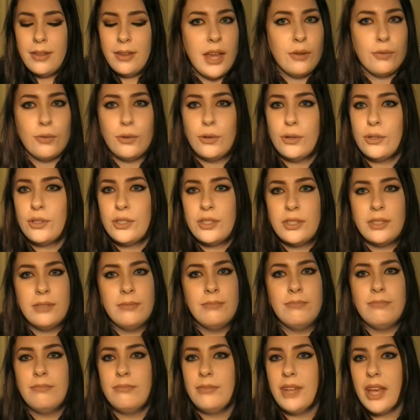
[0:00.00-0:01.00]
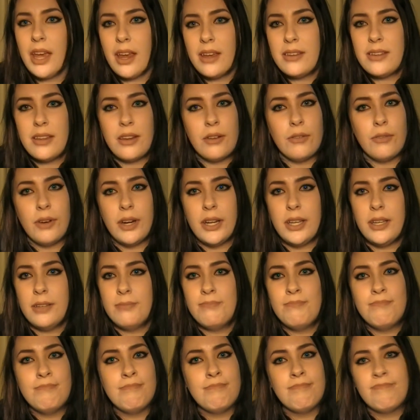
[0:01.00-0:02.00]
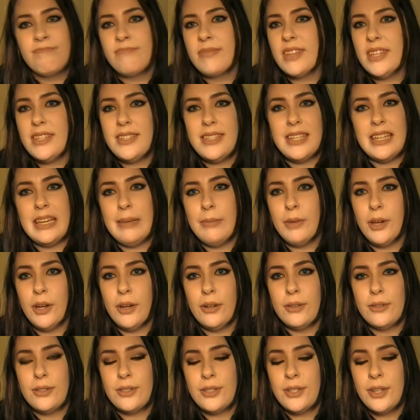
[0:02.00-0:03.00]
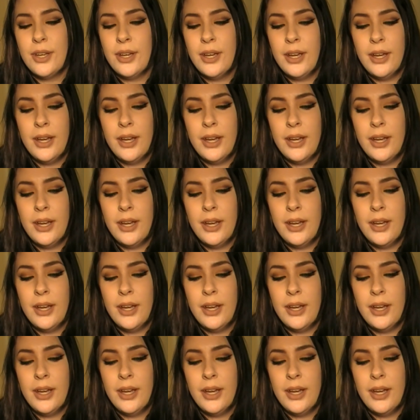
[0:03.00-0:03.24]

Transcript: And of course, like I said already, Seeking Girls.